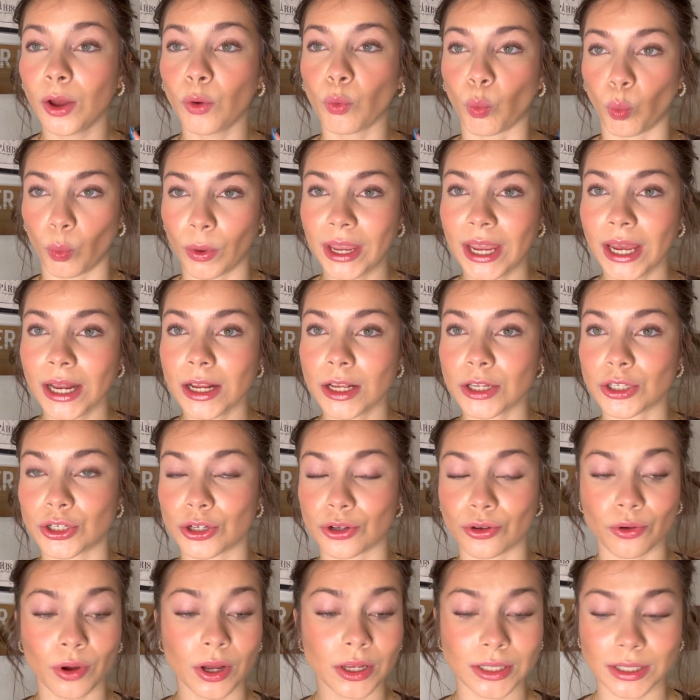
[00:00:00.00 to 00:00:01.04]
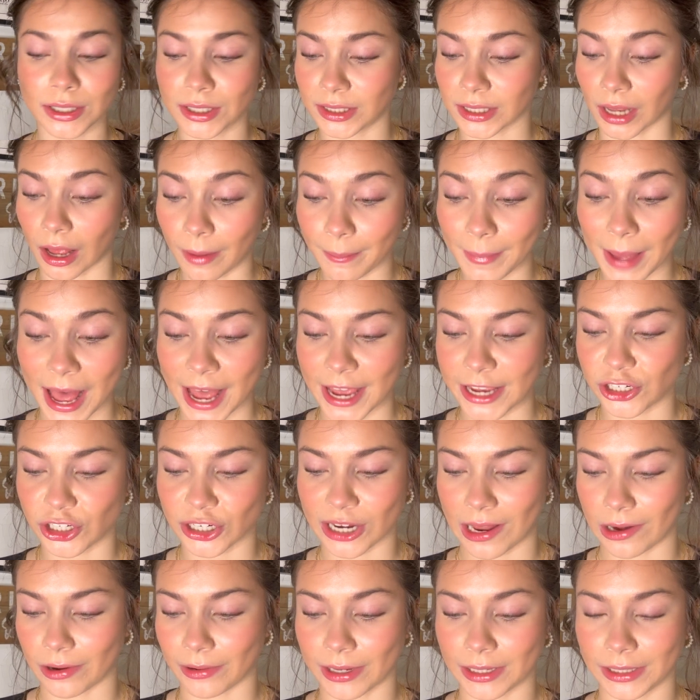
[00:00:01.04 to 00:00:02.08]
we gotta do some
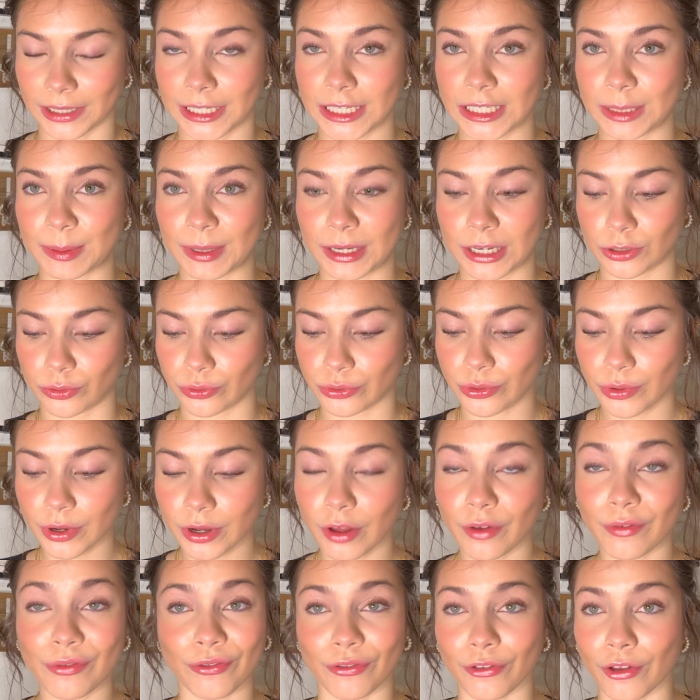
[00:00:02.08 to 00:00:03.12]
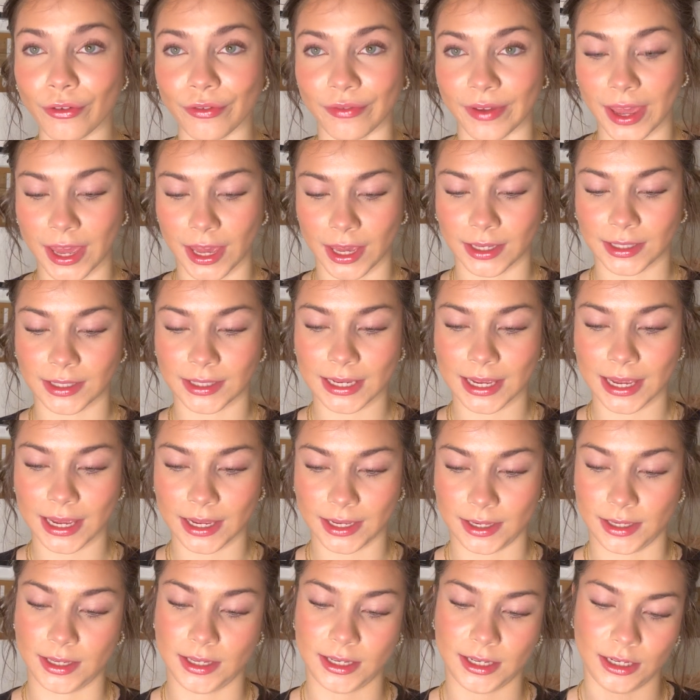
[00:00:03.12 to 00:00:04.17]
eyeshadow at least, because we're doing a full face.
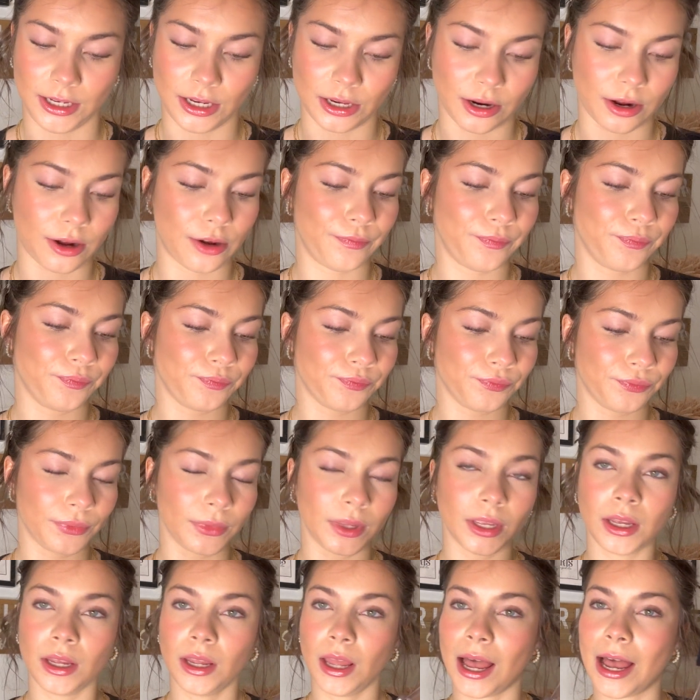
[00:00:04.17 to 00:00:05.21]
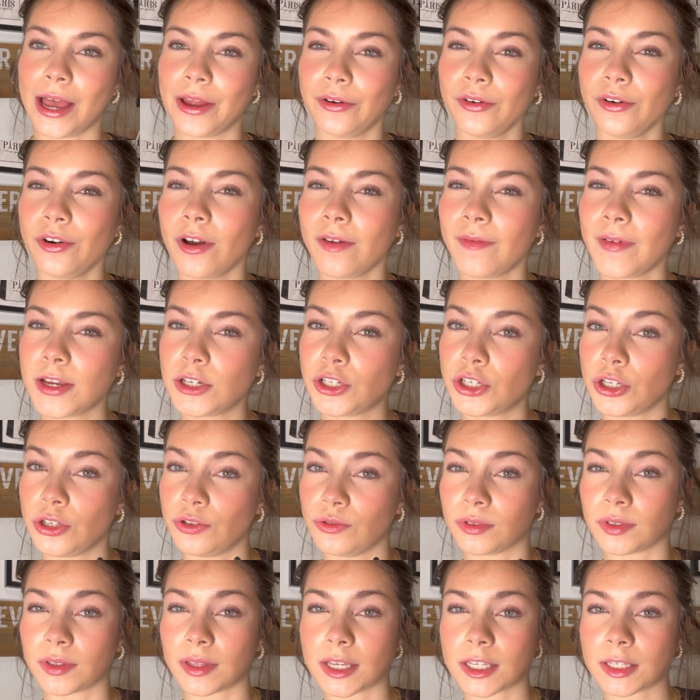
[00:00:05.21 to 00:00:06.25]
And, you know, I don't know if I should
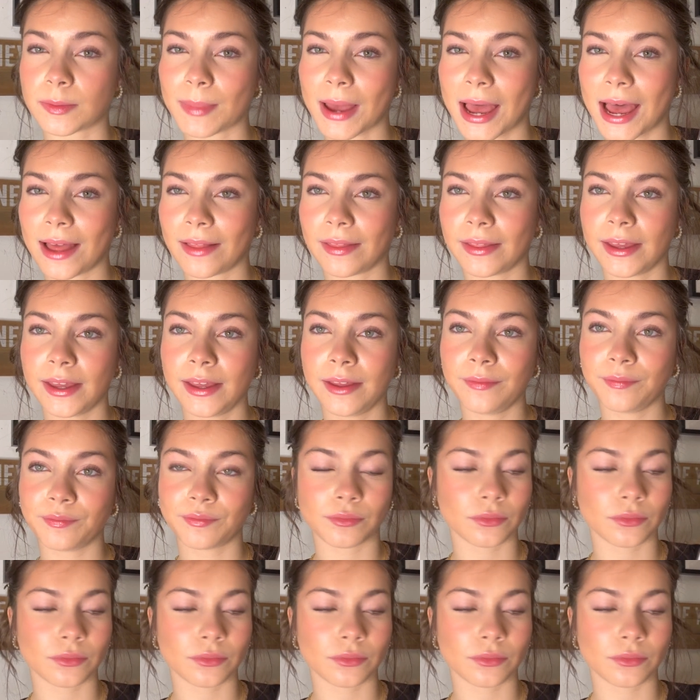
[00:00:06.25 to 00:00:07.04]
use this palette.